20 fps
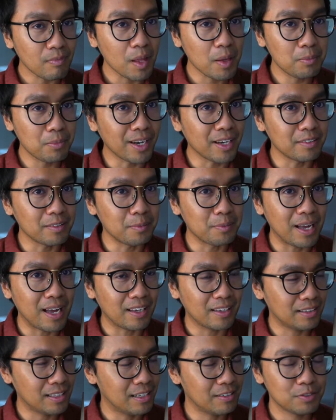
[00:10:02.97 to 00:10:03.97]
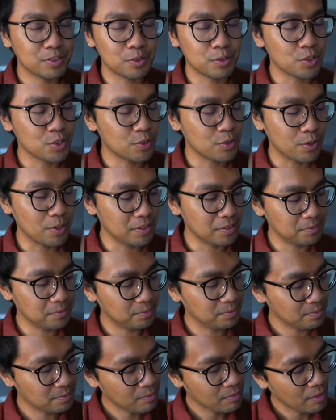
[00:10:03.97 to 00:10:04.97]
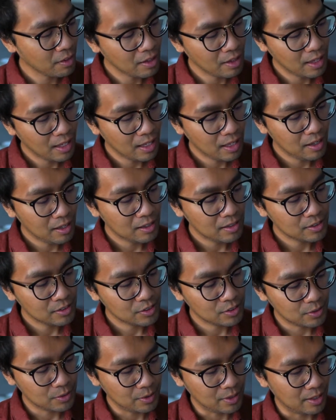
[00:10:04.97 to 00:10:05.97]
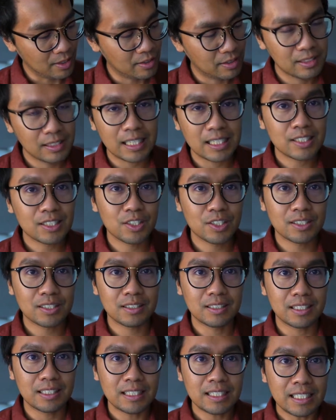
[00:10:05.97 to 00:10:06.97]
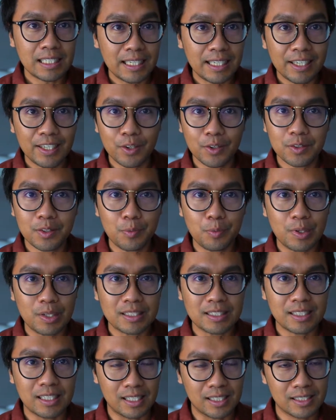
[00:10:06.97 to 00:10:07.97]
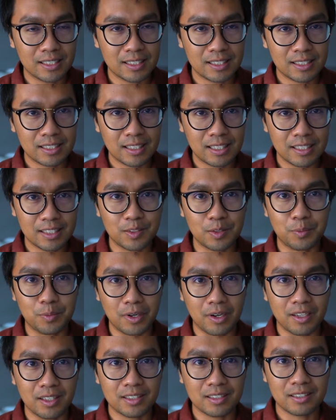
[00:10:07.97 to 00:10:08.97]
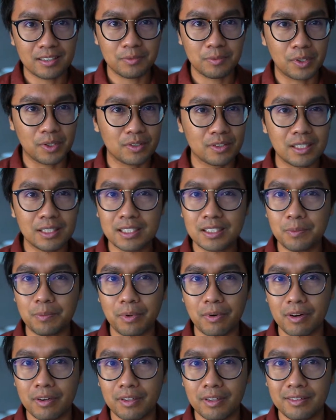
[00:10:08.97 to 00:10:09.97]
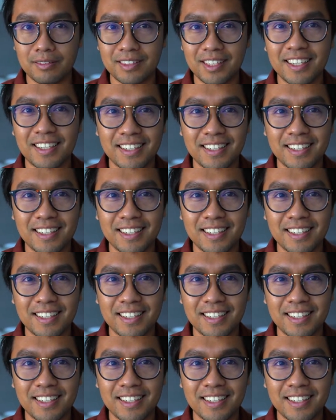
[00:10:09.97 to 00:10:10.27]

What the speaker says: Buy the bag, life's too short. So yeah, that's just the tea on number 6 is the price because it's a bargain.